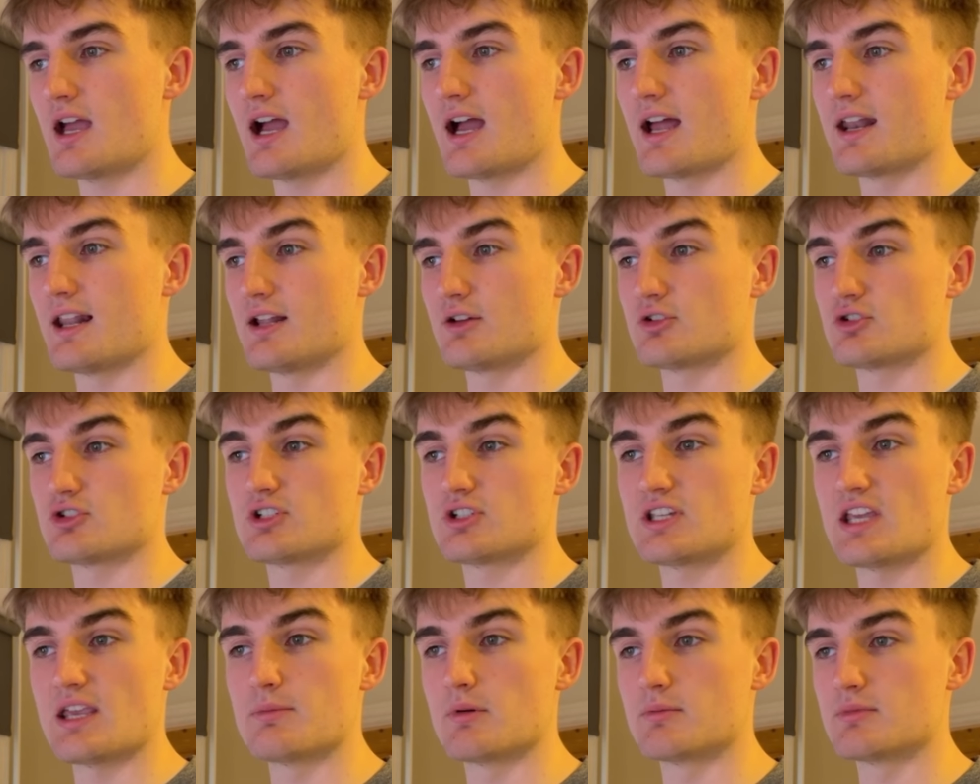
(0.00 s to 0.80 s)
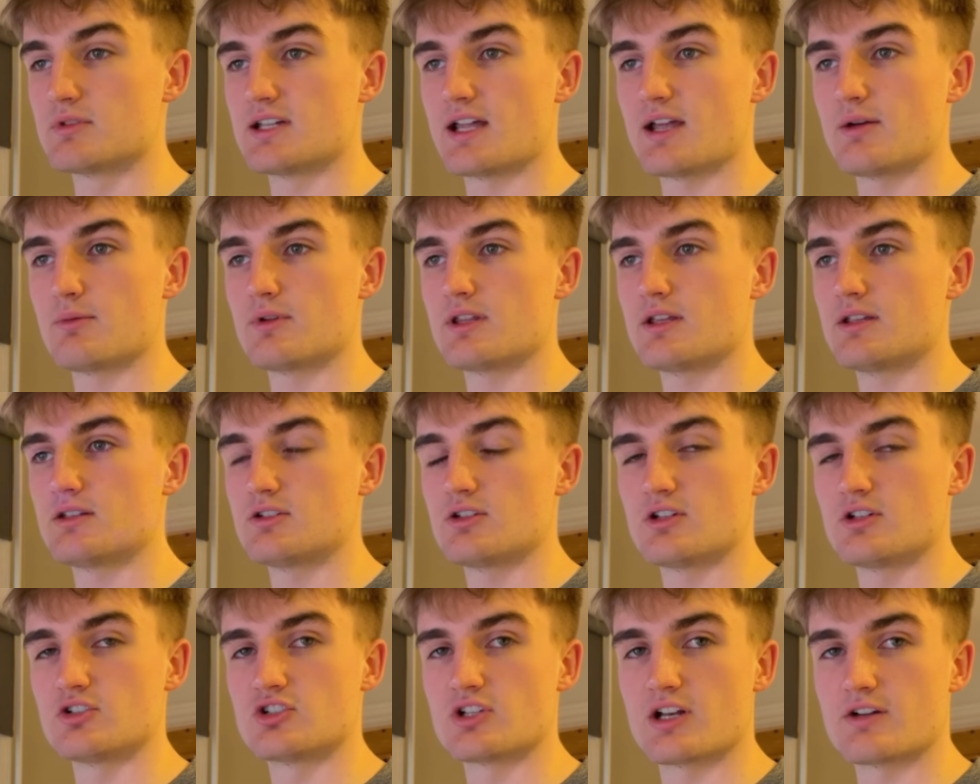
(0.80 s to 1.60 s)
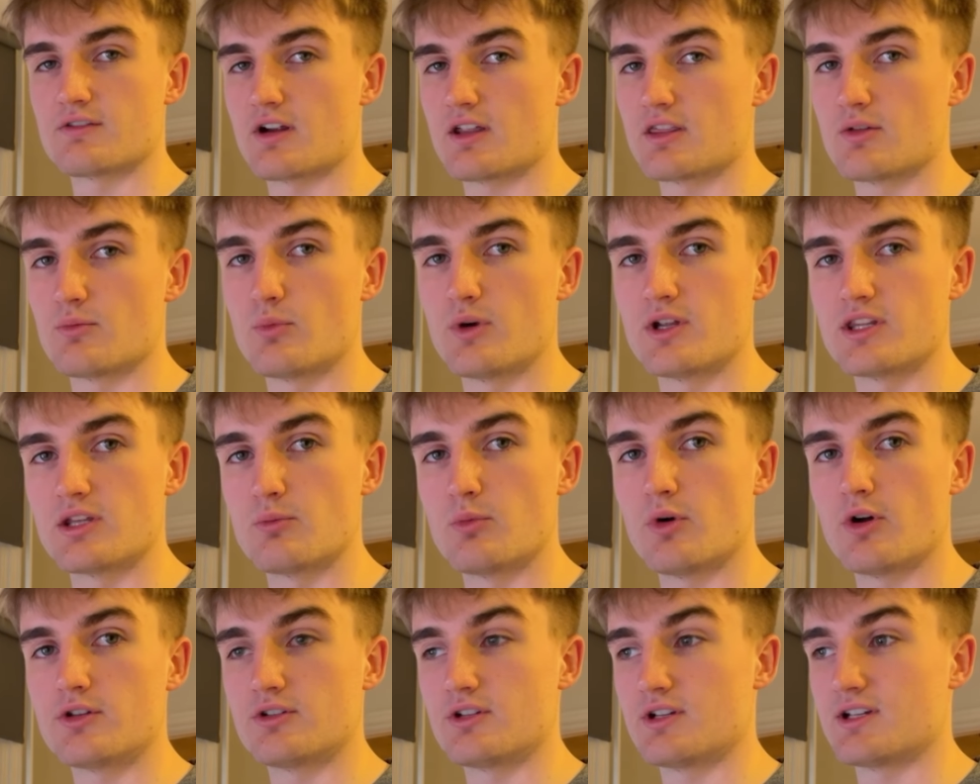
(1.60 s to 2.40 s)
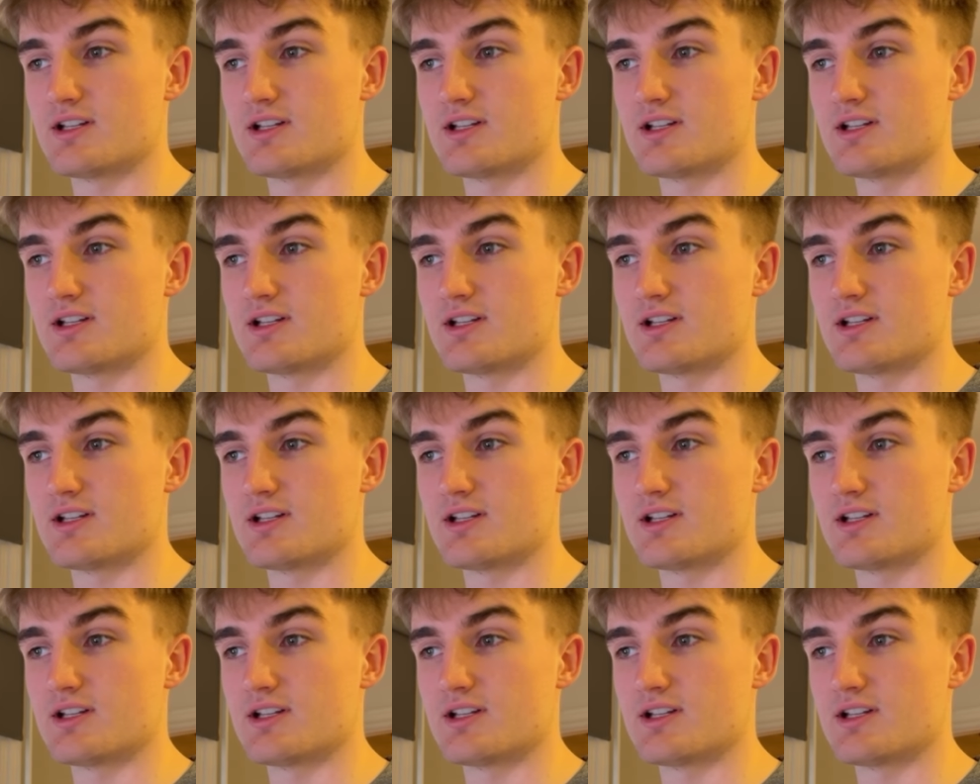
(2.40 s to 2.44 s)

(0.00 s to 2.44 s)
and allows you to keep up to date with it. You can generate them when you want.